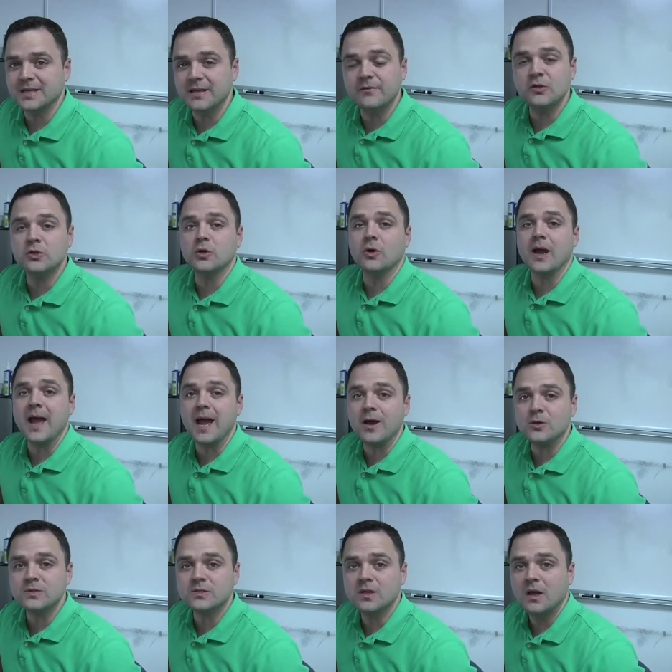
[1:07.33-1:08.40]
even your
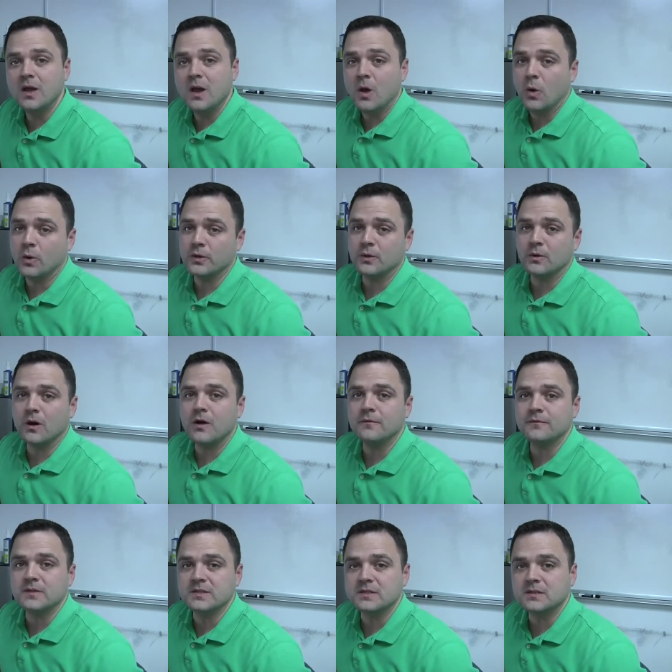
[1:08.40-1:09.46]
house or your
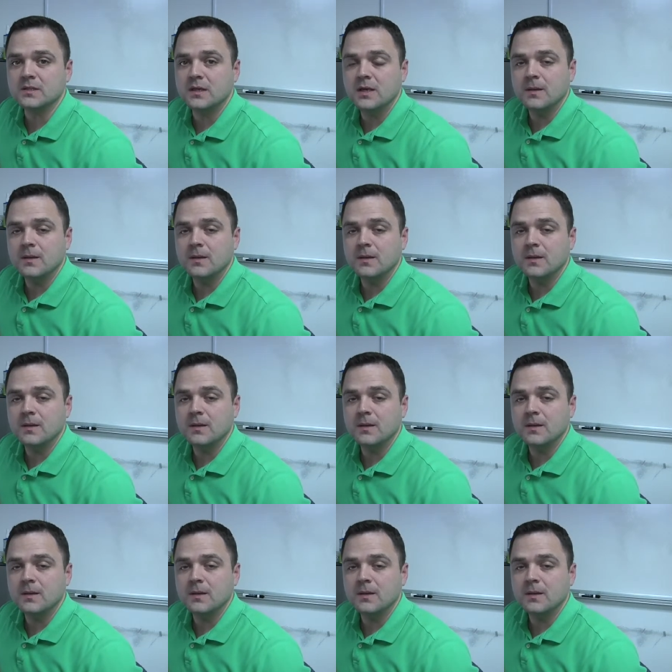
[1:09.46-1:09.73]
office.